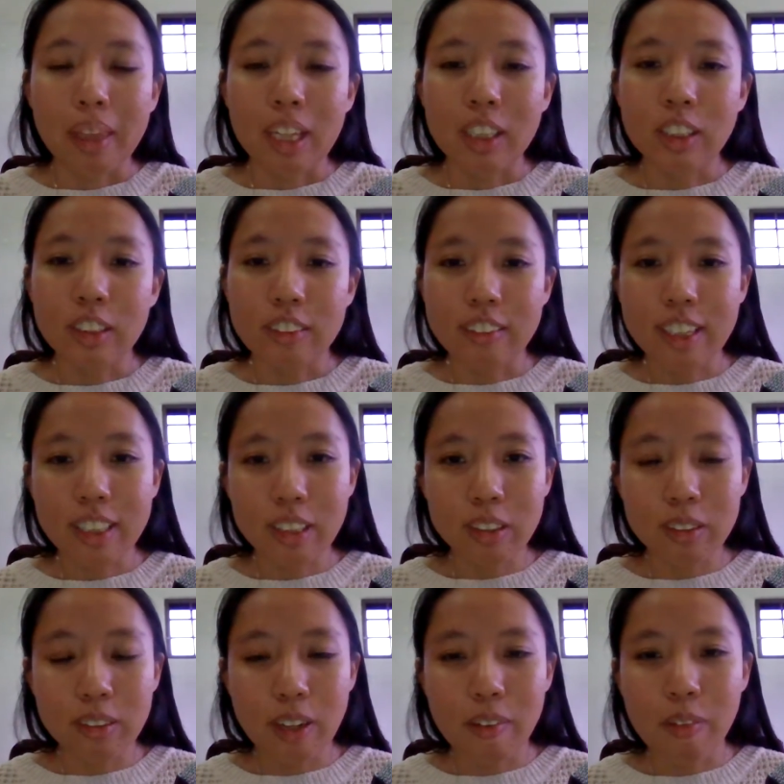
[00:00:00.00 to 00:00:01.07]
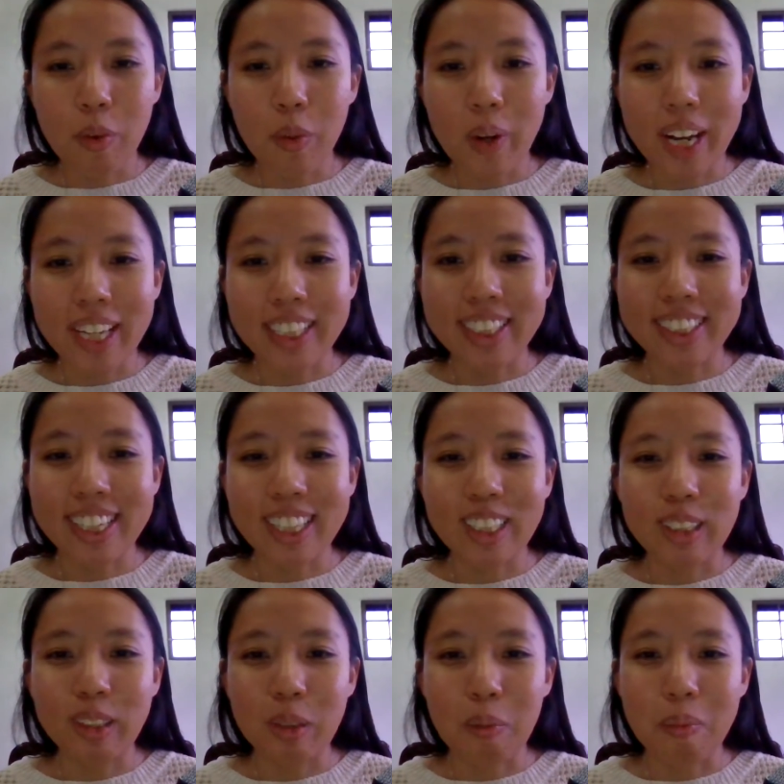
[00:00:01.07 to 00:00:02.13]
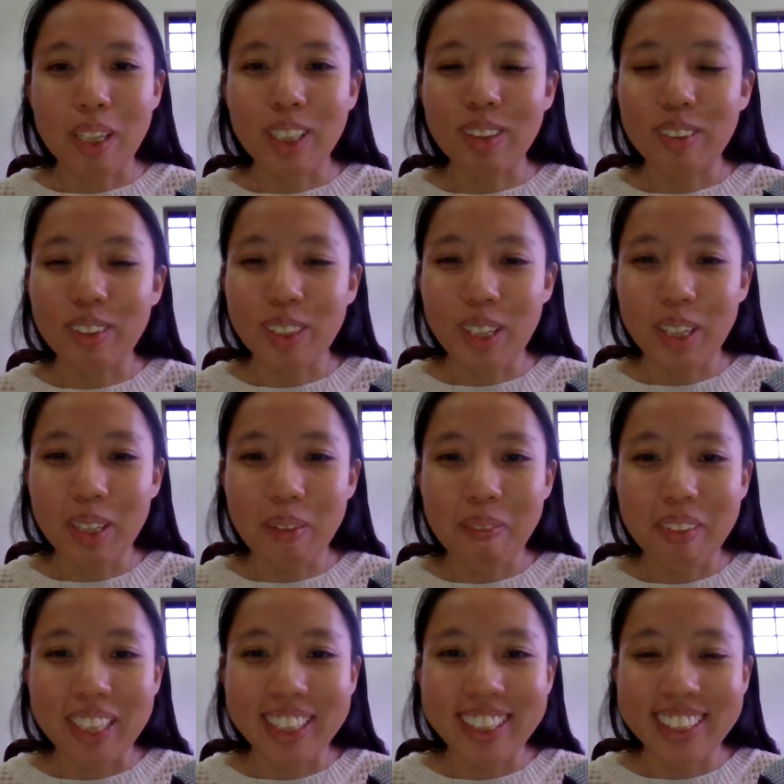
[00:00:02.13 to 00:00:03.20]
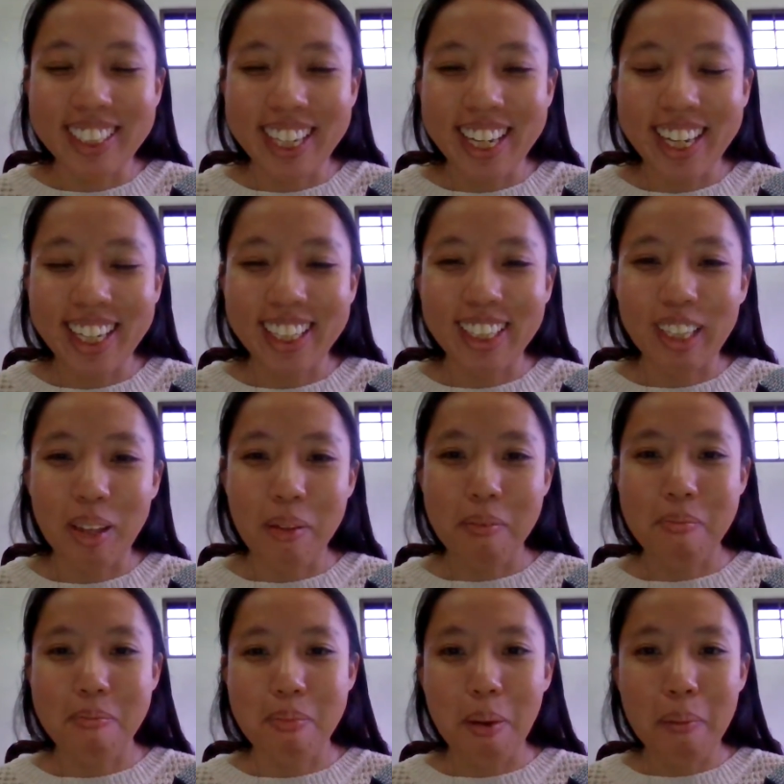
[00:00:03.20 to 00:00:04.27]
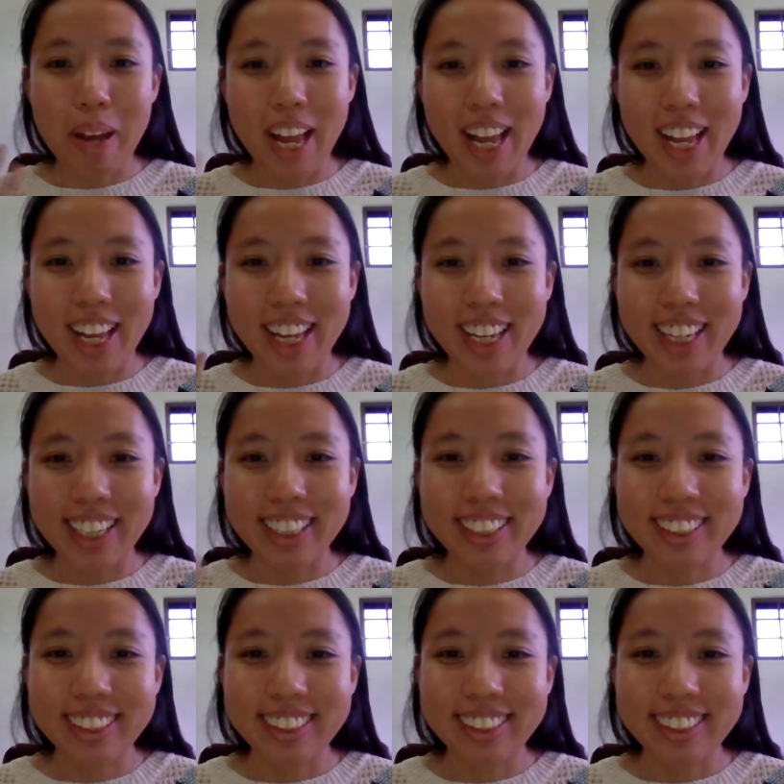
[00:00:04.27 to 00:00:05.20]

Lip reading: So thank you, everyone. Thank you so much for joining me today. Bye-bye.